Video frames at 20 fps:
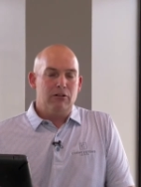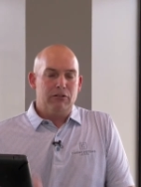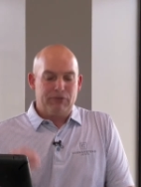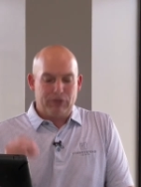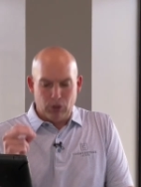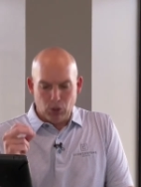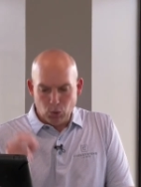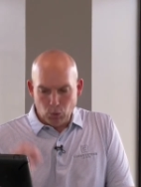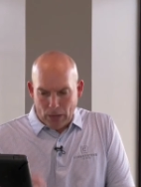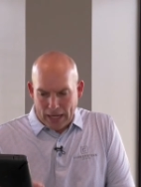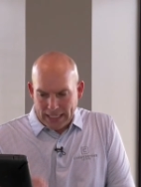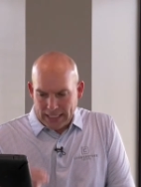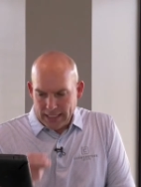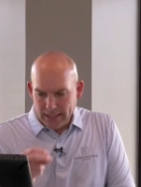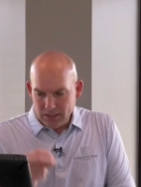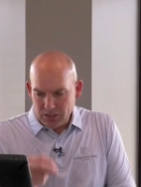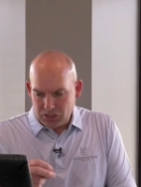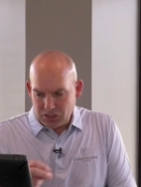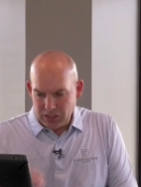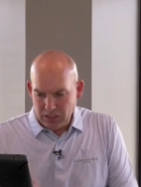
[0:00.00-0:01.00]
for
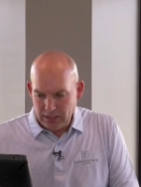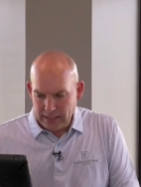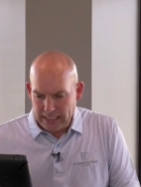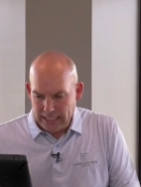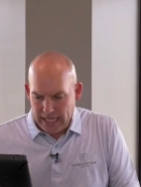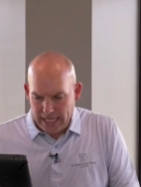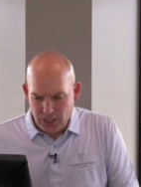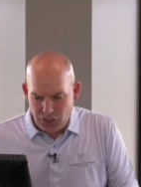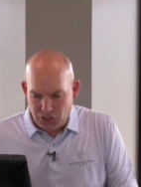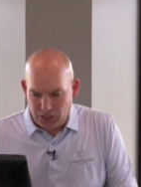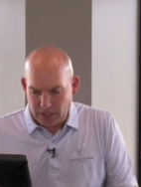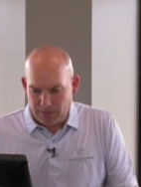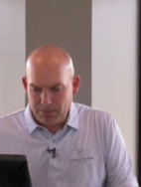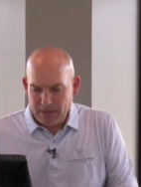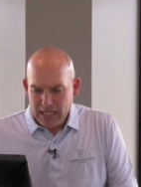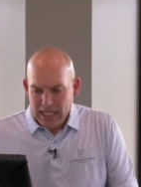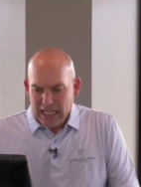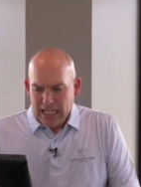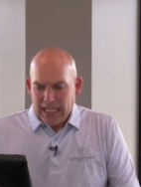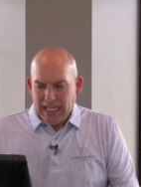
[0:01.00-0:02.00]

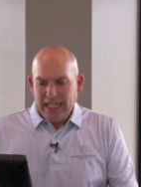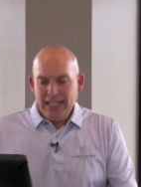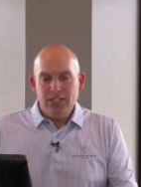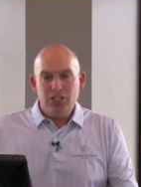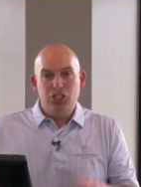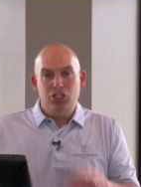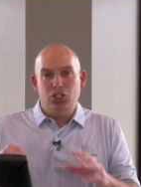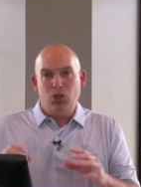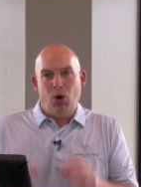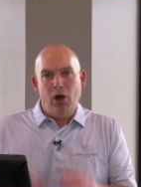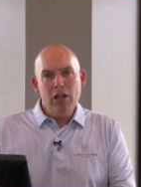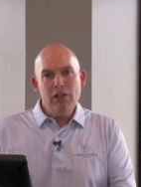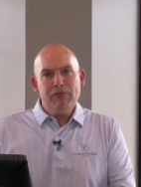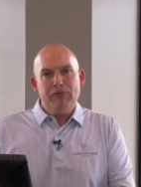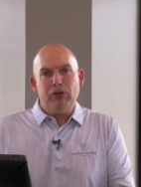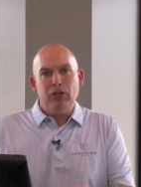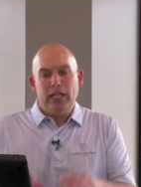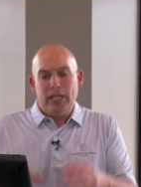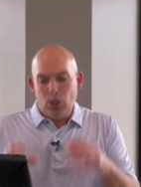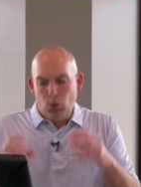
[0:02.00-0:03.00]
reconciliation. He
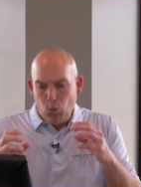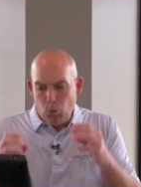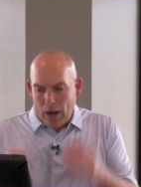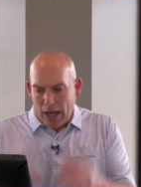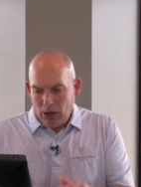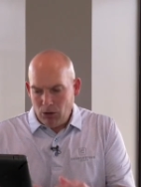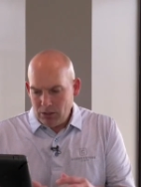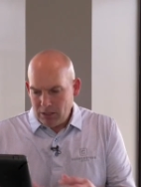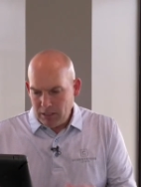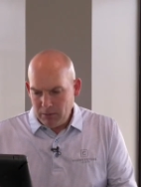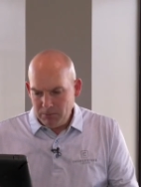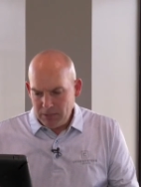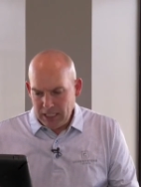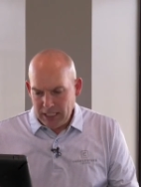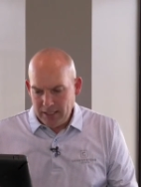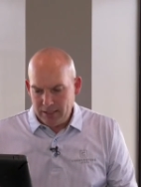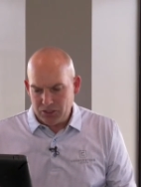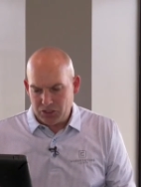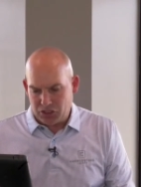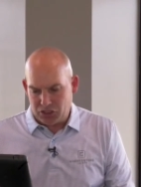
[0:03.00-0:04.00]
joyfully welcomed
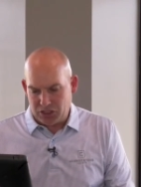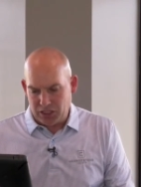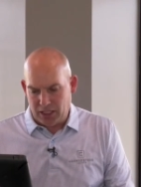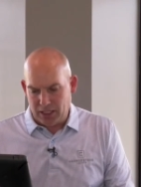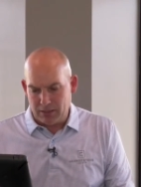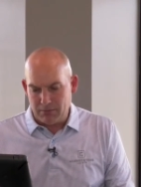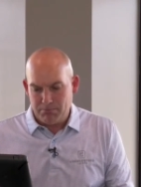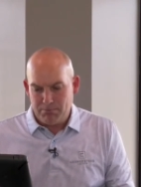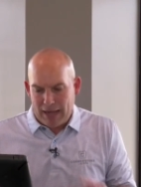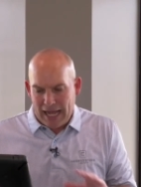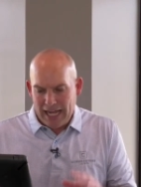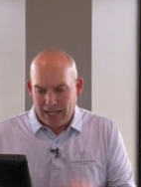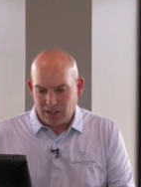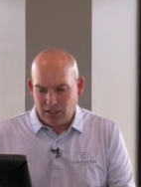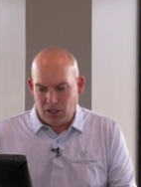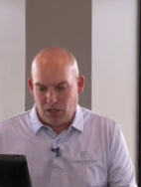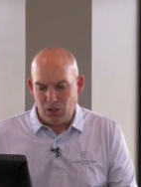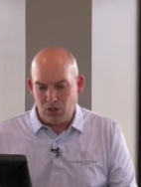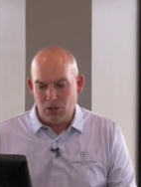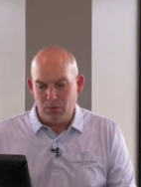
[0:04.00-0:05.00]
his son
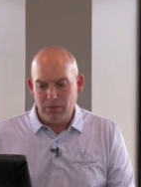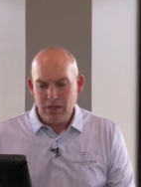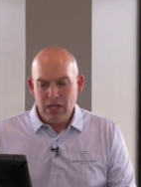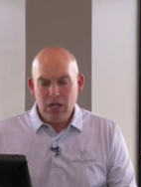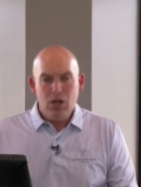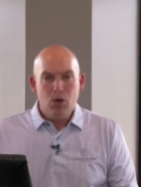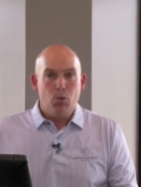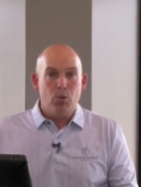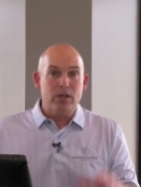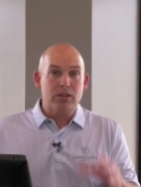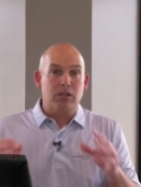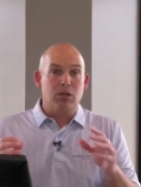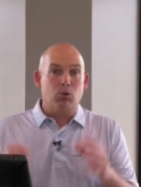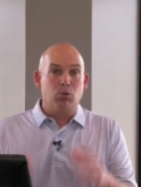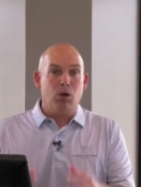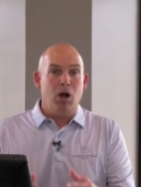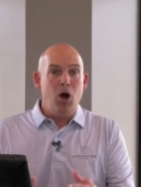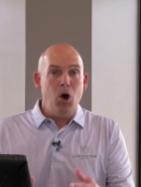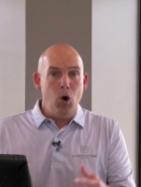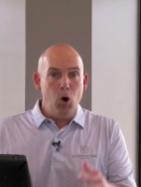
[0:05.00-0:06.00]
back home with a
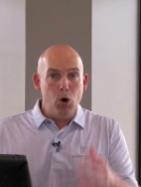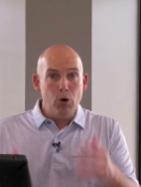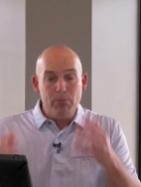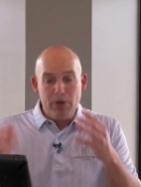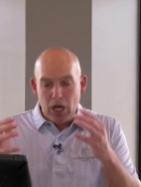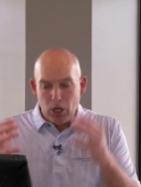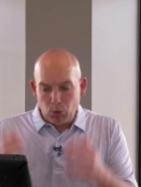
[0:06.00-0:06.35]
robe,